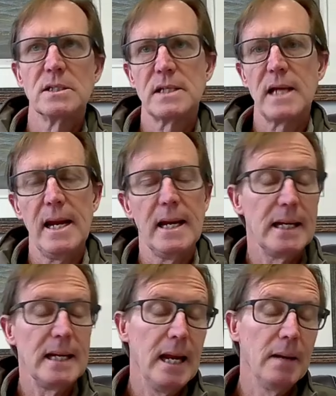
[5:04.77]
to say. And
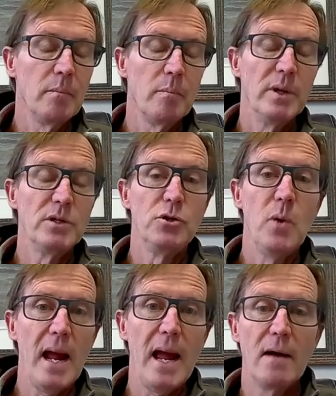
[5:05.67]
again, but
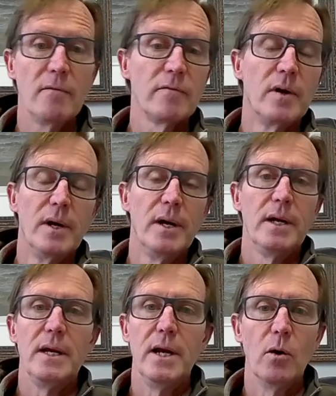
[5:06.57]
you have,
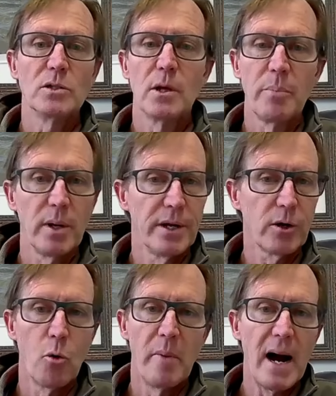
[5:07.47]
it's a
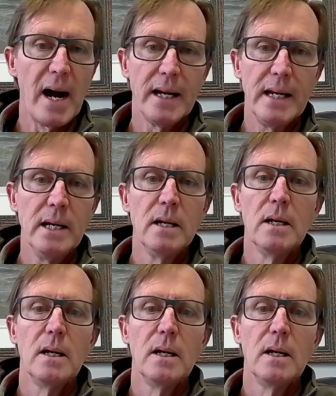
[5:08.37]
political body.